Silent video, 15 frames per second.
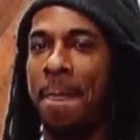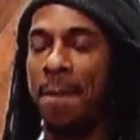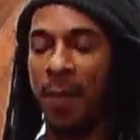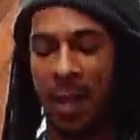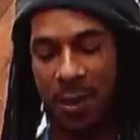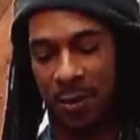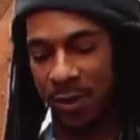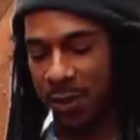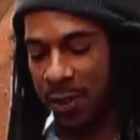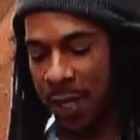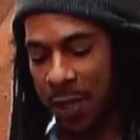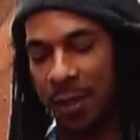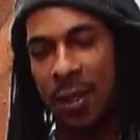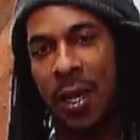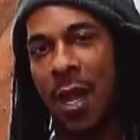And there's
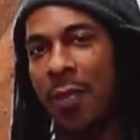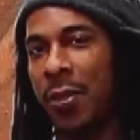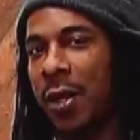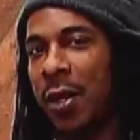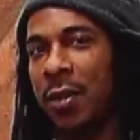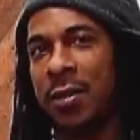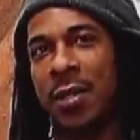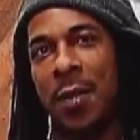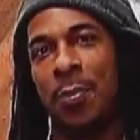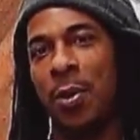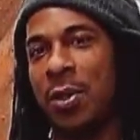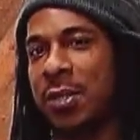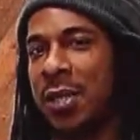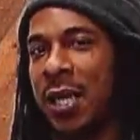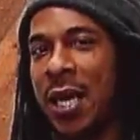nothing on there that
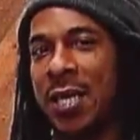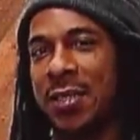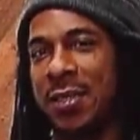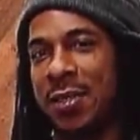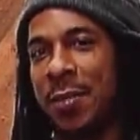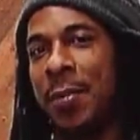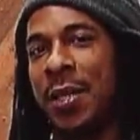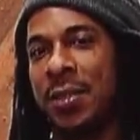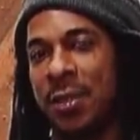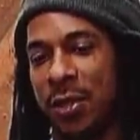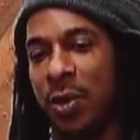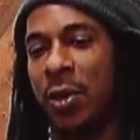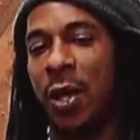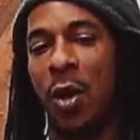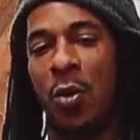personalizes to make
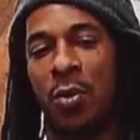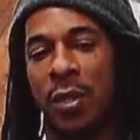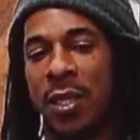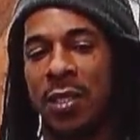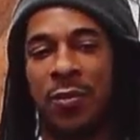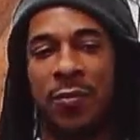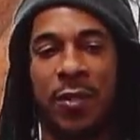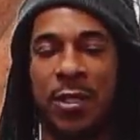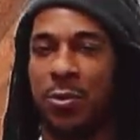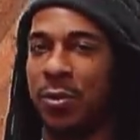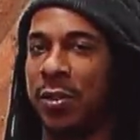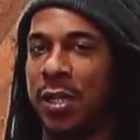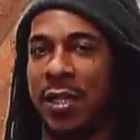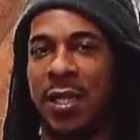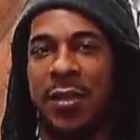their own individual
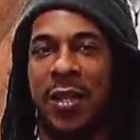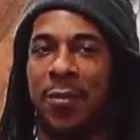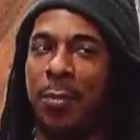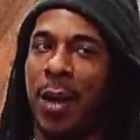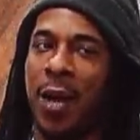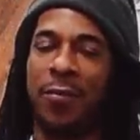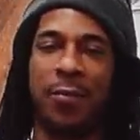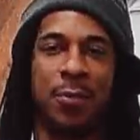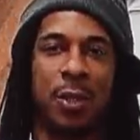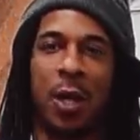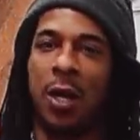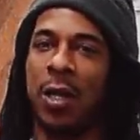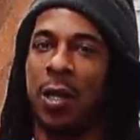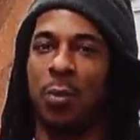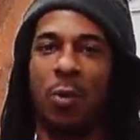thing that they bought from
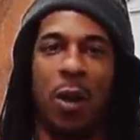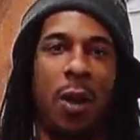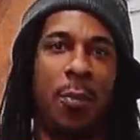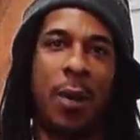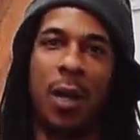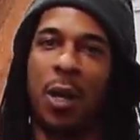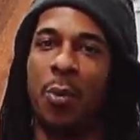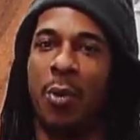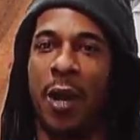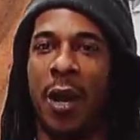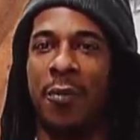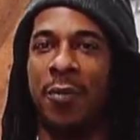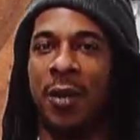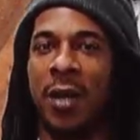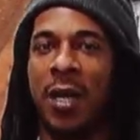Target, Walmart, or wherever.